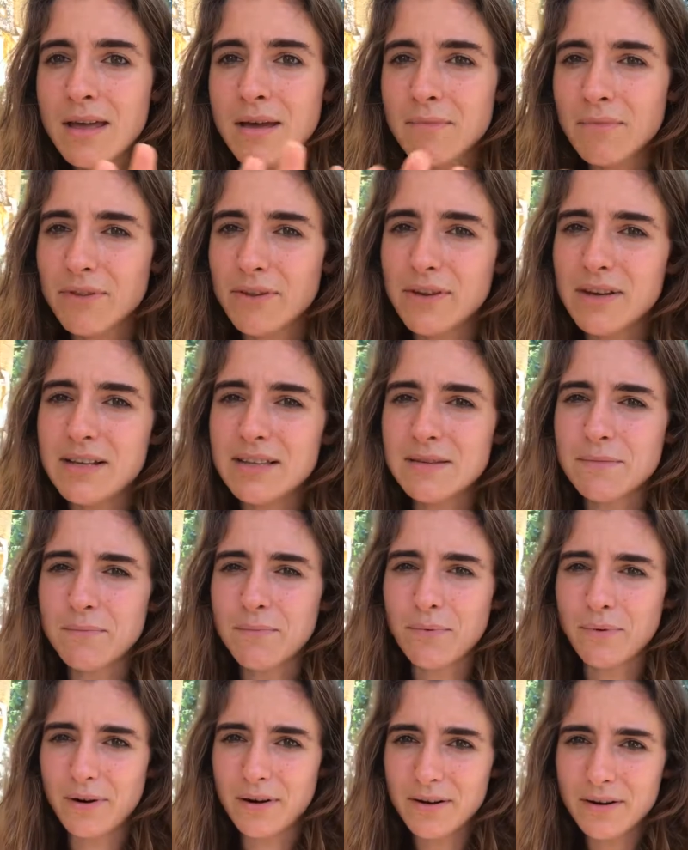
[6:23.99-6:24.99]
But there is a
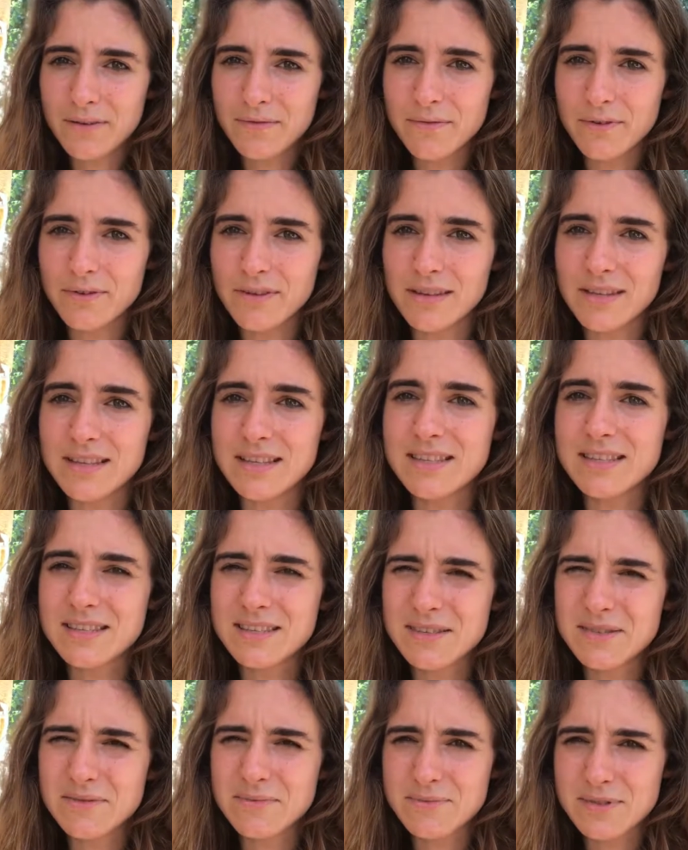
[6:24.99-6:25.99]
part of you that is
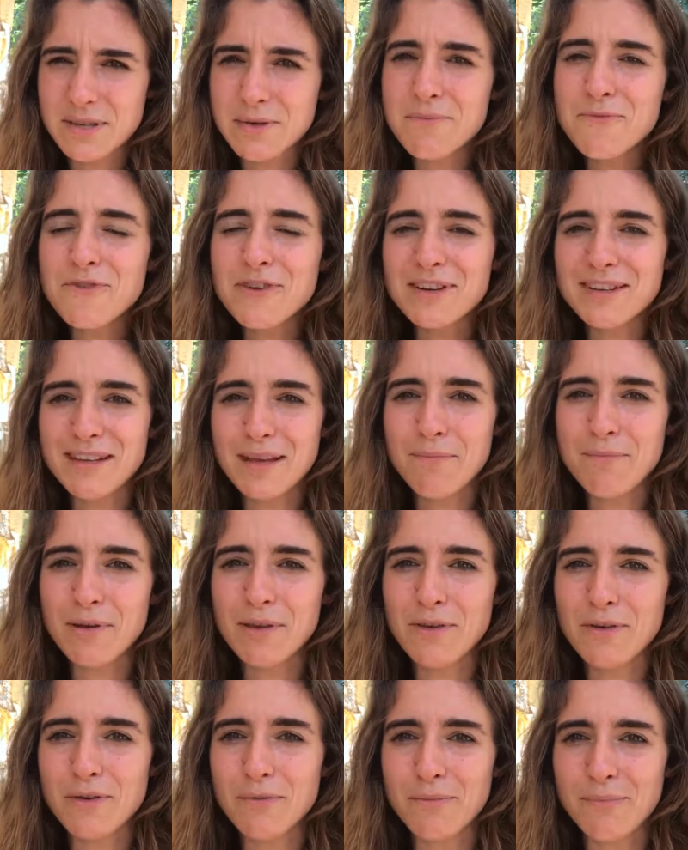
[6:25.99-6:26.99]
somewhere deep in
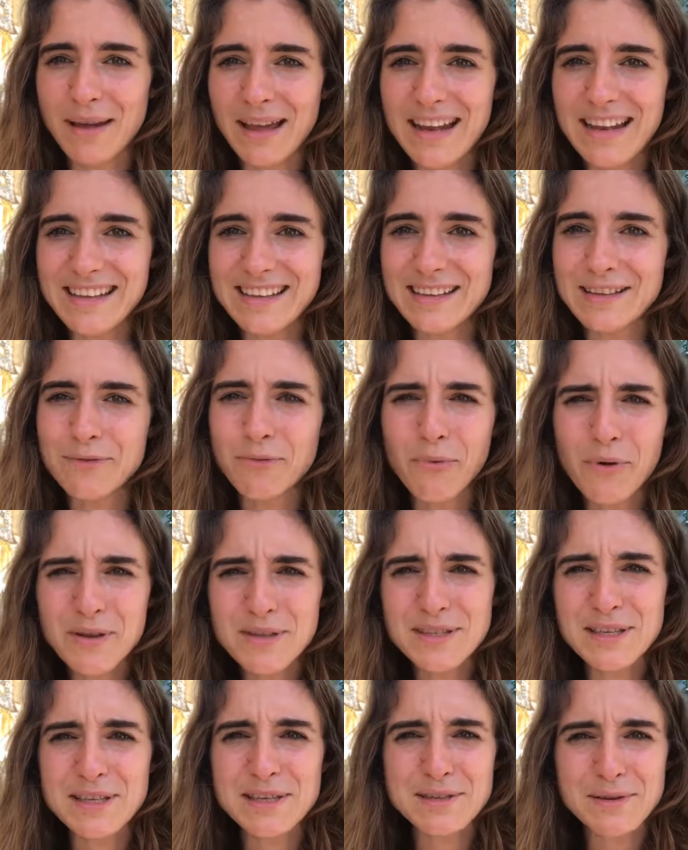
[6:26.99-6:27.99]
your belly that
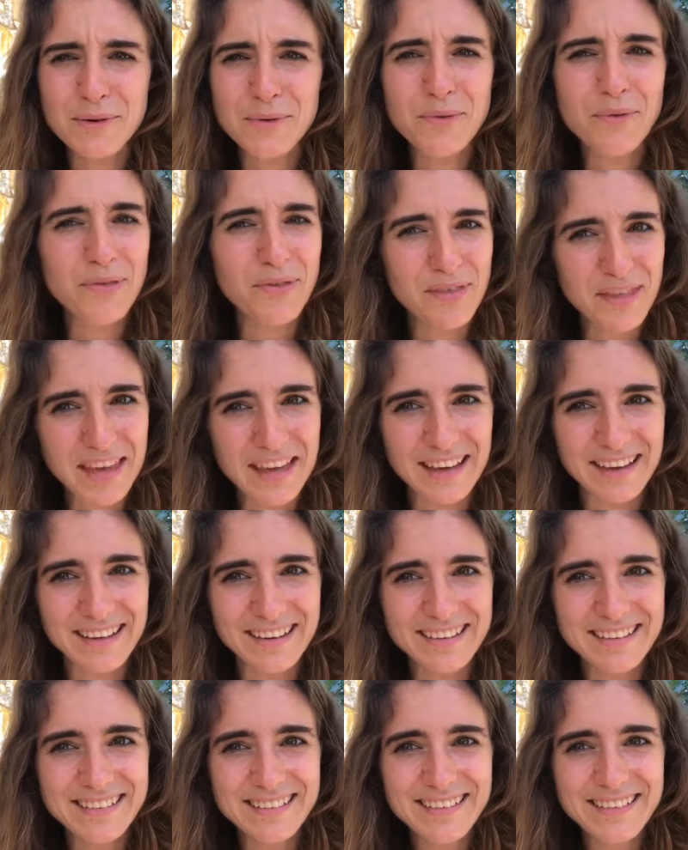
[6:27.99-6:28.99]
wants its own
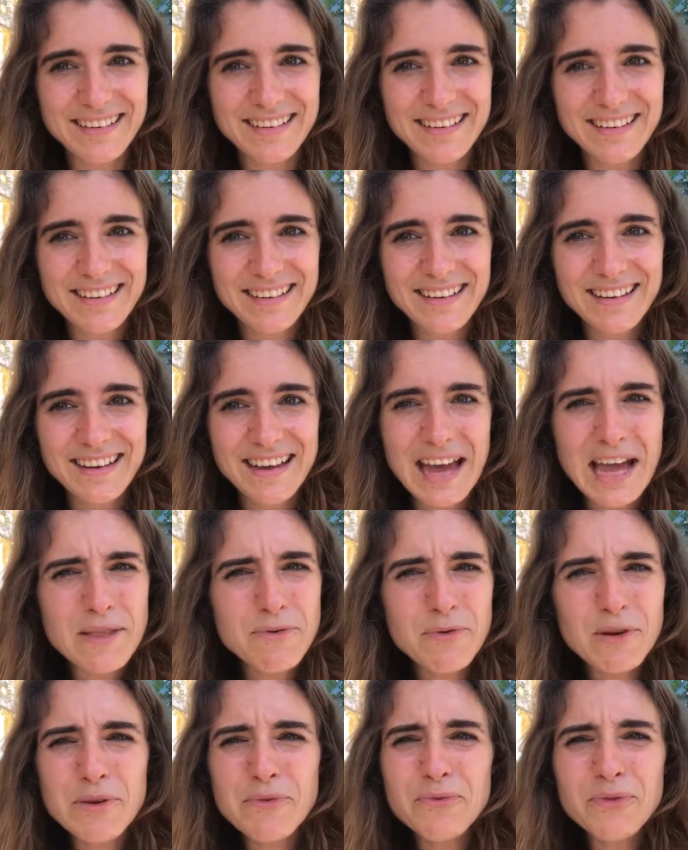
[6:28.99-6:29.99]
thing and
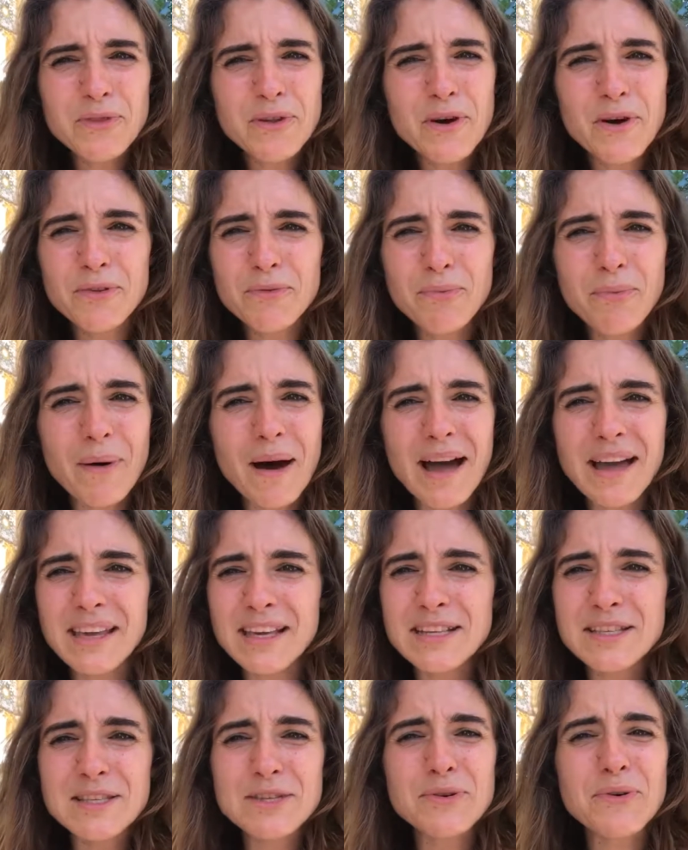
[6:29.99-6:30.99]
will not buy
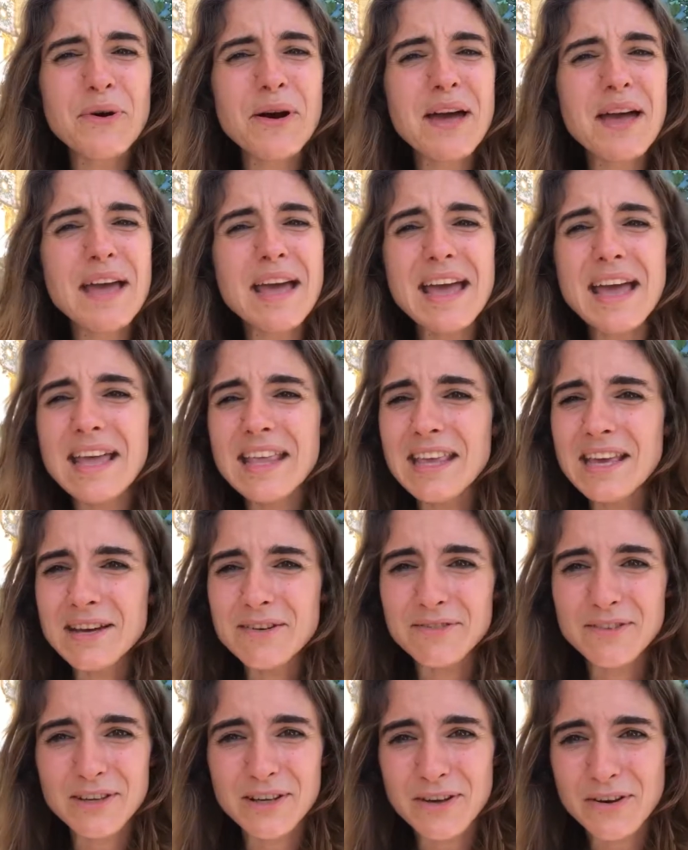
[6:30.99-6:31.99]
into any
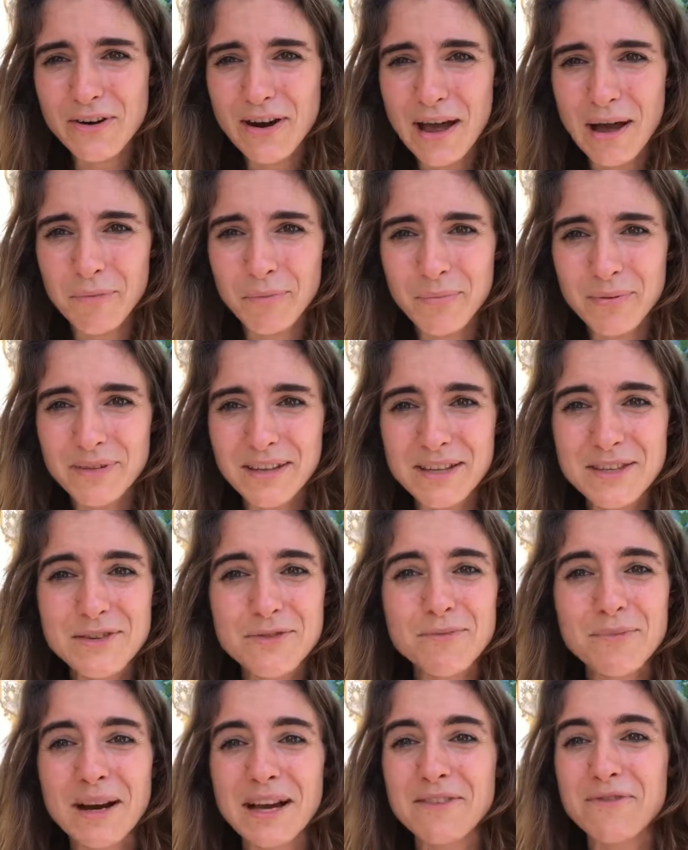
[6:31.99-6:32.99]
of the crap that you
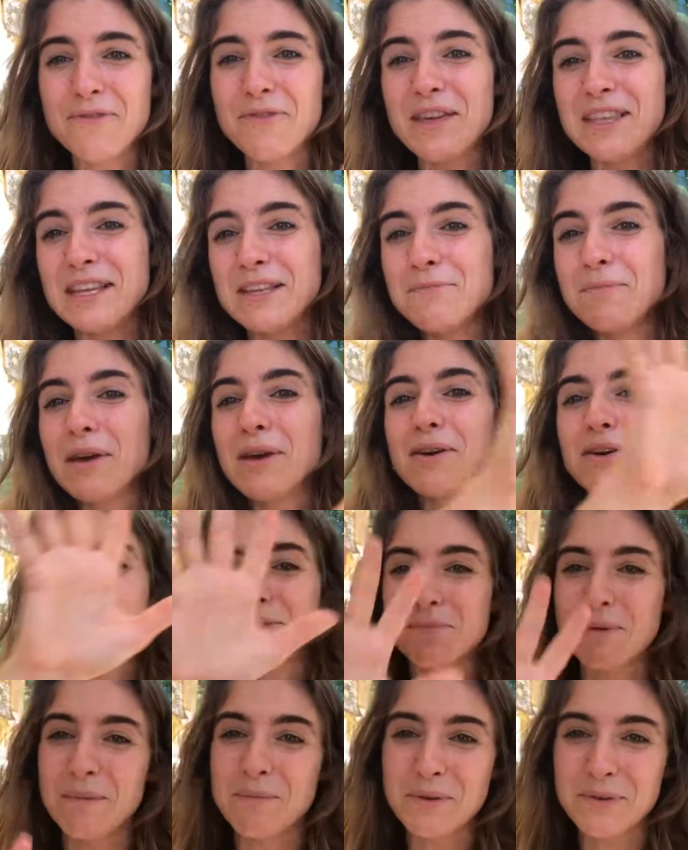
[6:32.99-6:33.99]
might feed it because
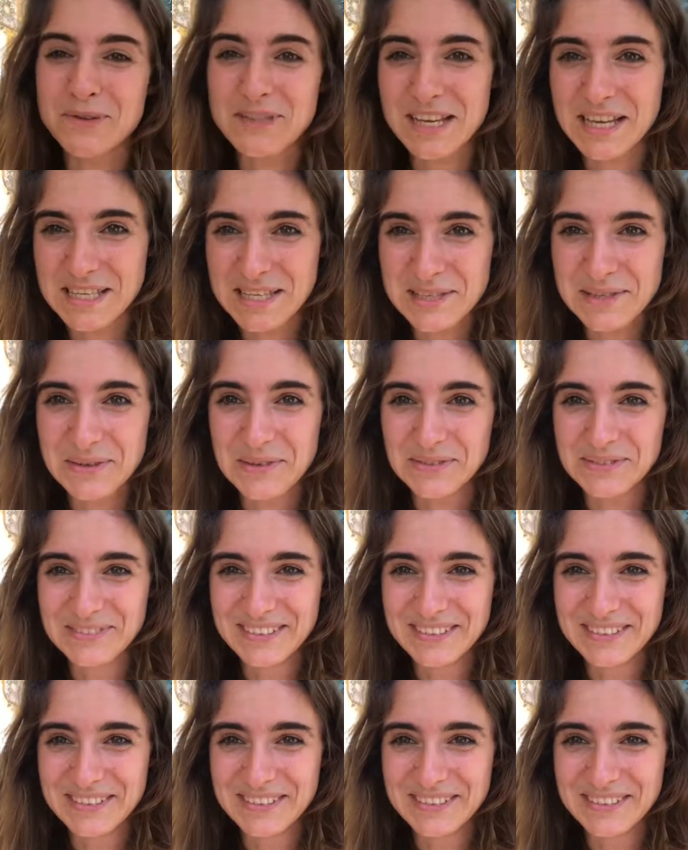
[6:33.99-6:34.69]
people said so.